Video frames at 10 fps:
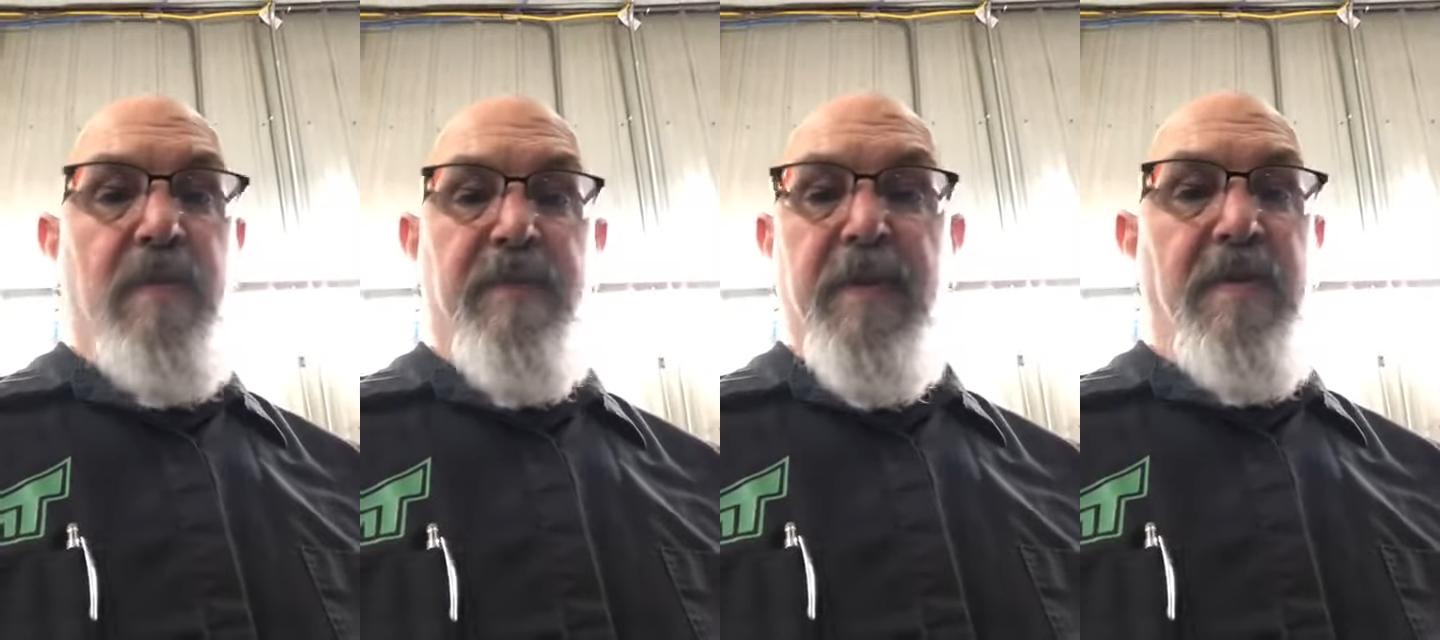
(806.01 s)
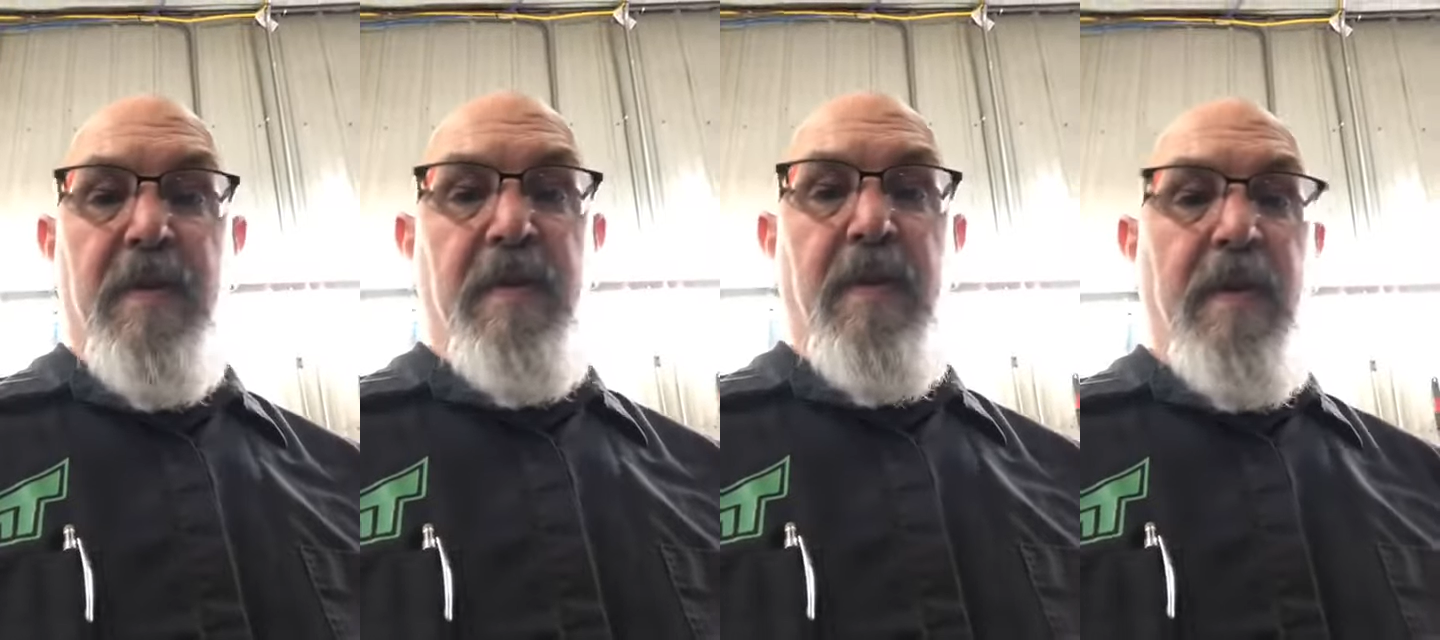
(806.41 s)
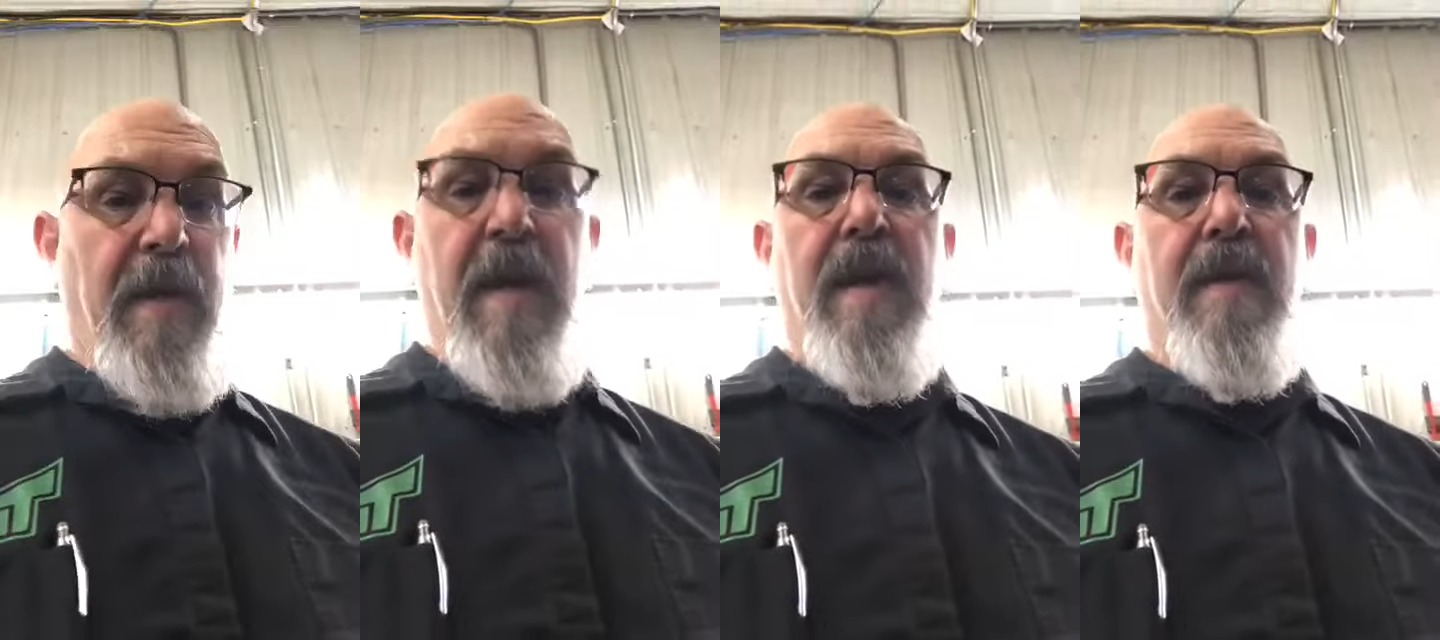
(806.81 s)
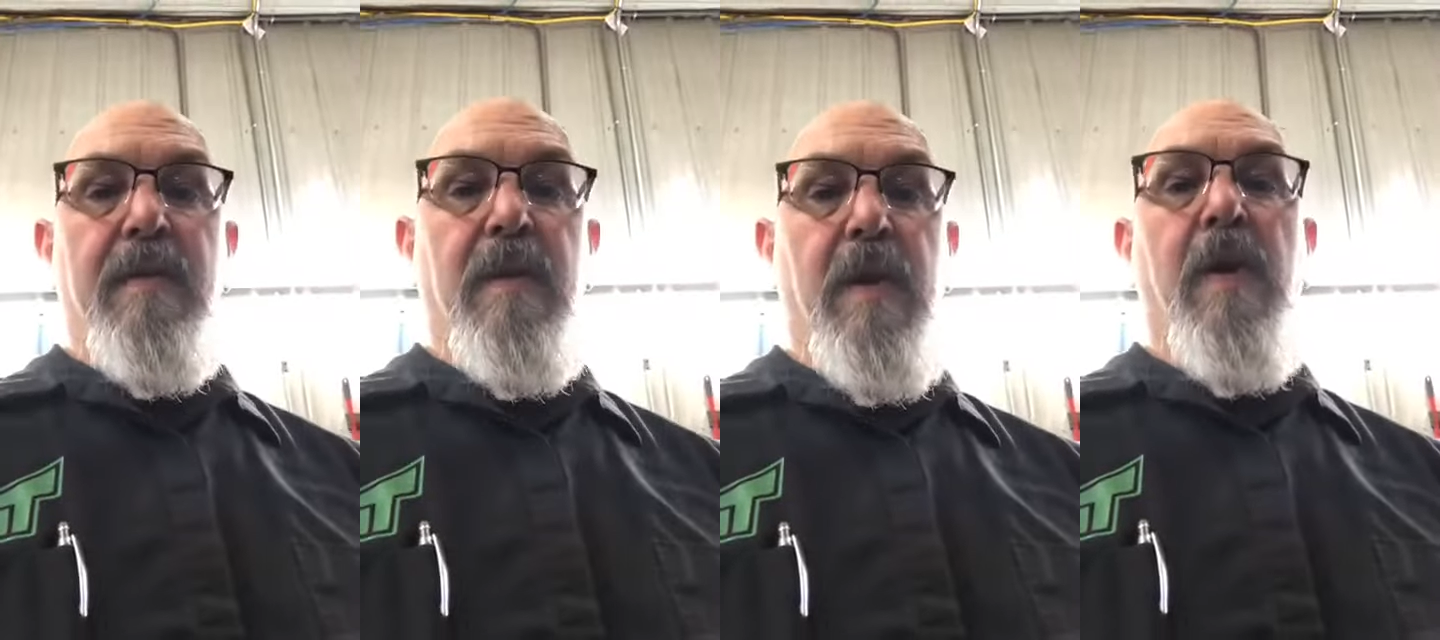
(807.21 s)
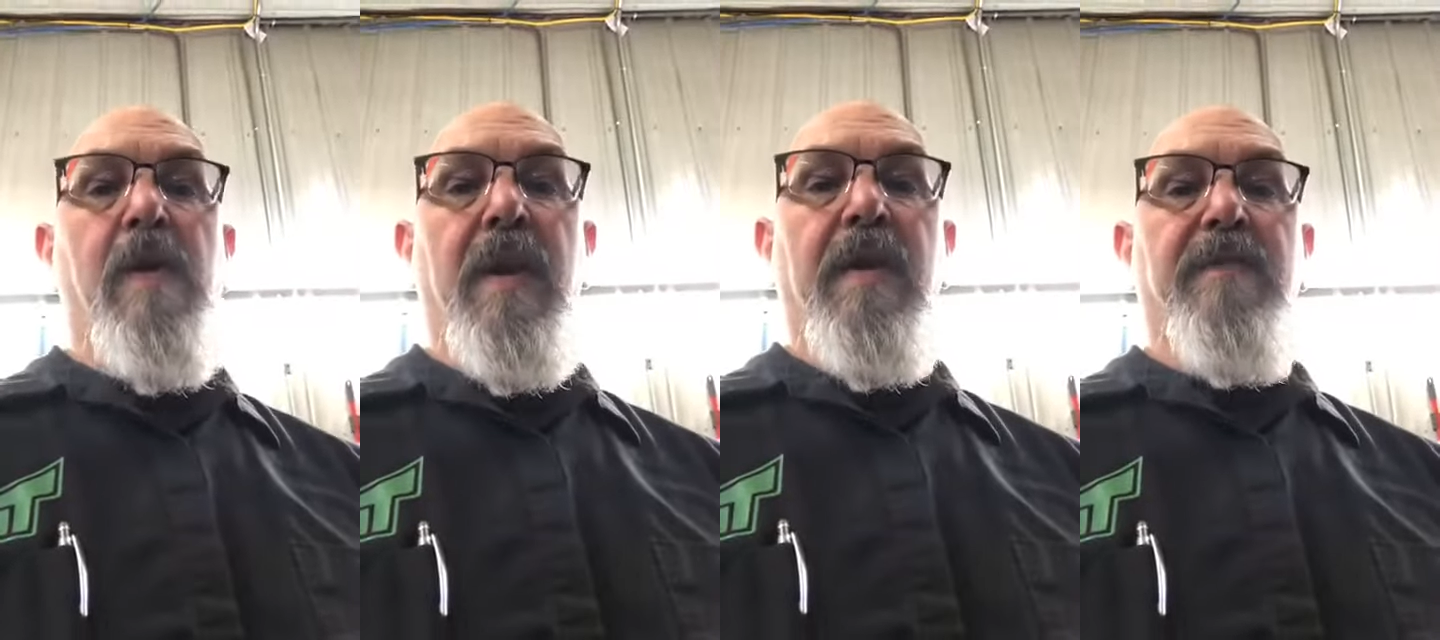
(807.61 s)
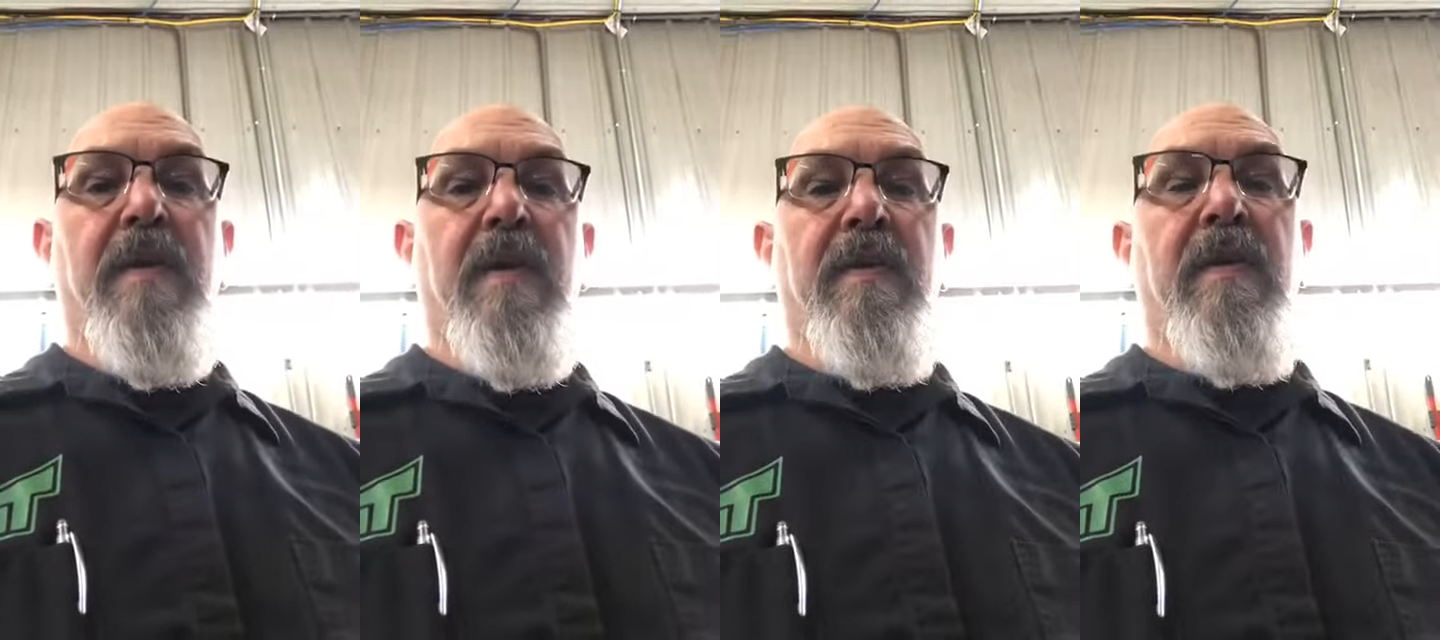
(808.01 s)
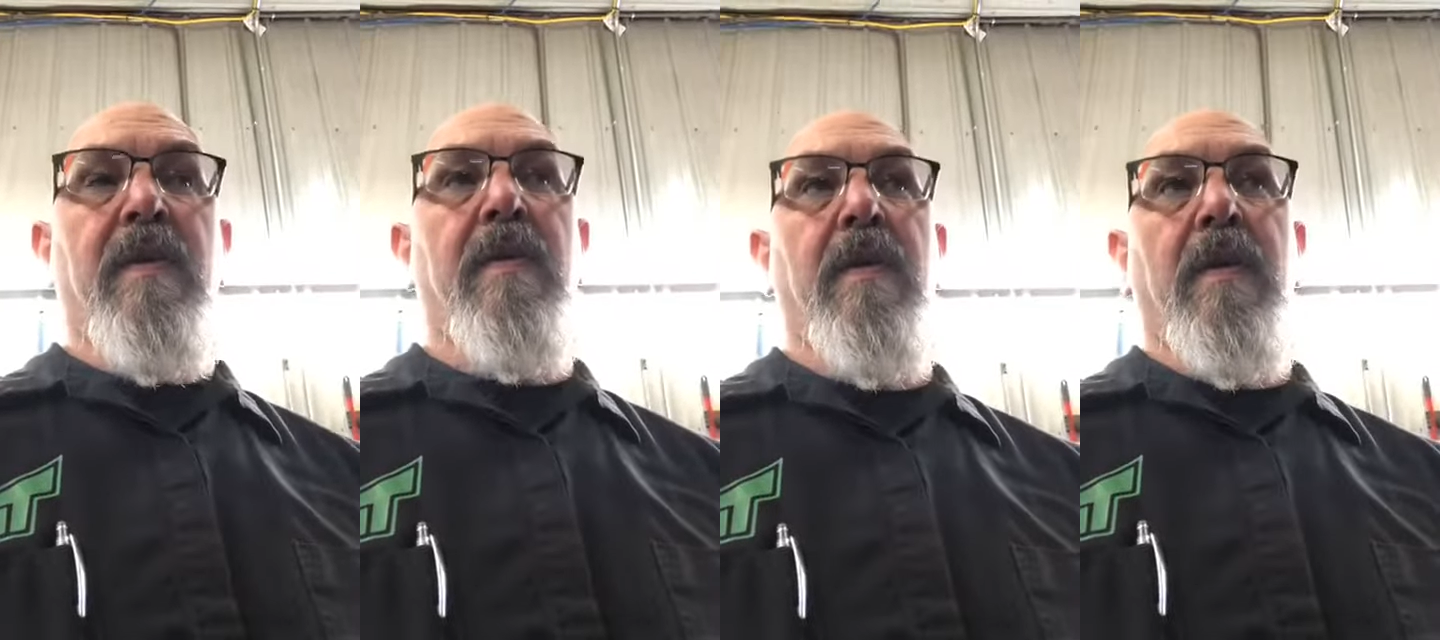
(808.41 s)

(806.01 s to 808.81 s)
physically can't go any farther,